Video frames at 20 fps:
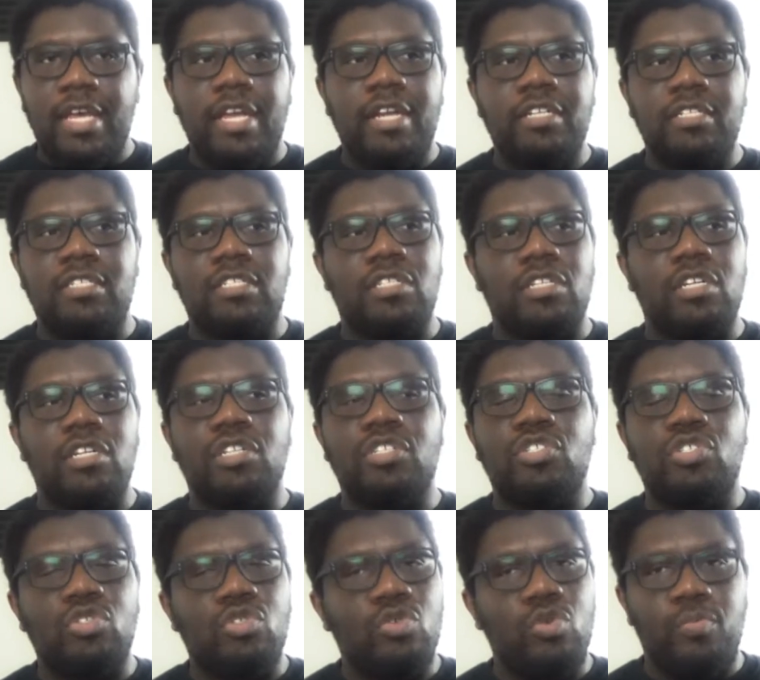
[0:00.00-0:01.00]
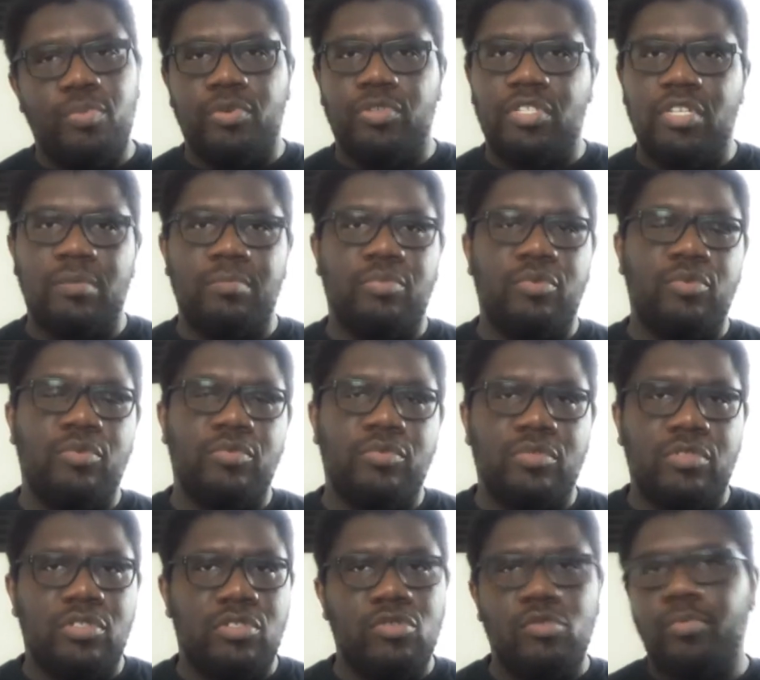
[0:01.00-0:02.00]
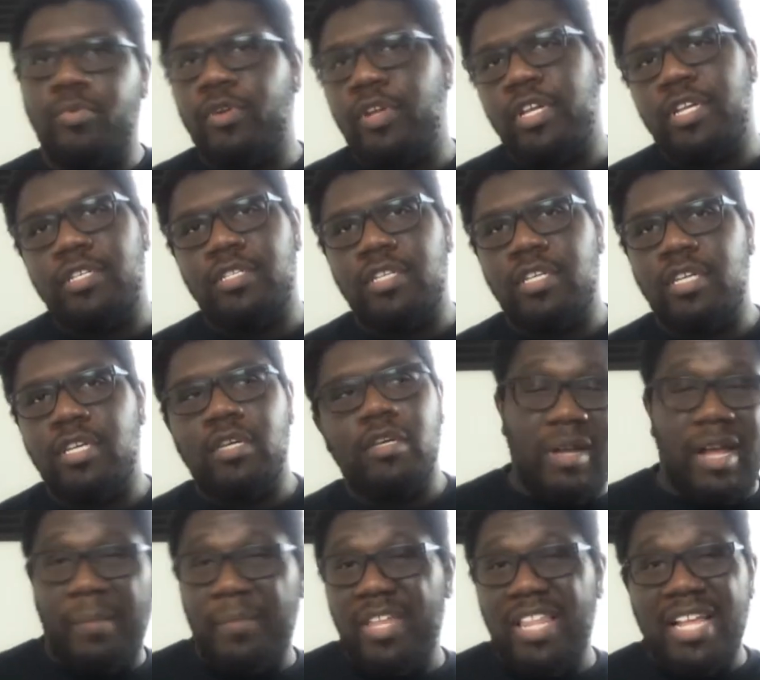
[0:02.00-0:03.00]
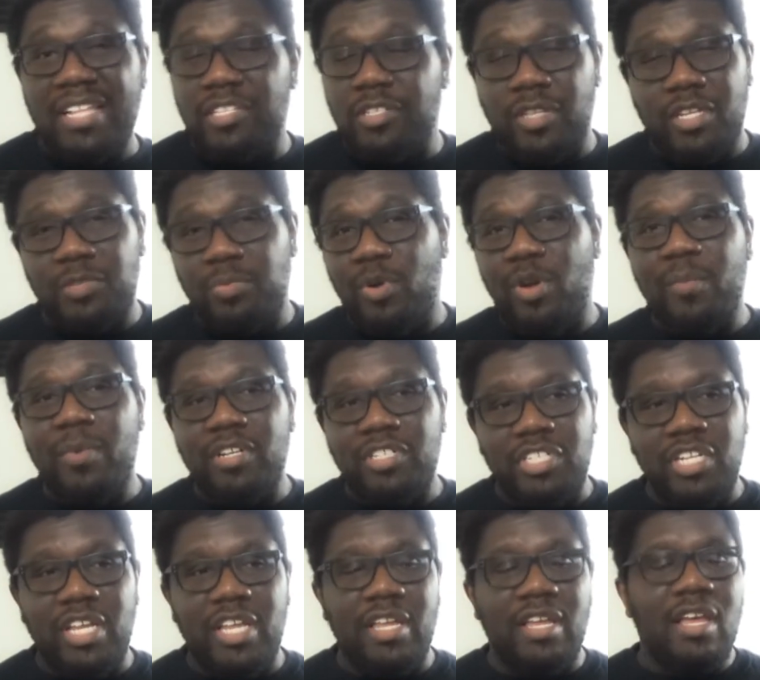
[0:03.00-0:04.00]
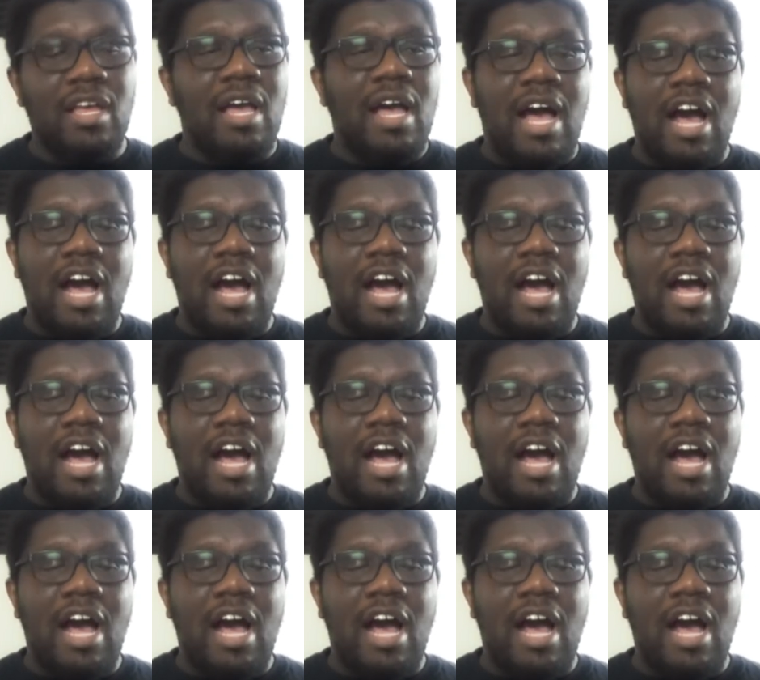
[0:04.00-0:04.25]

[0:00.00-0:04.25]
It is super simple, super easy. I mean, that's pretty much it.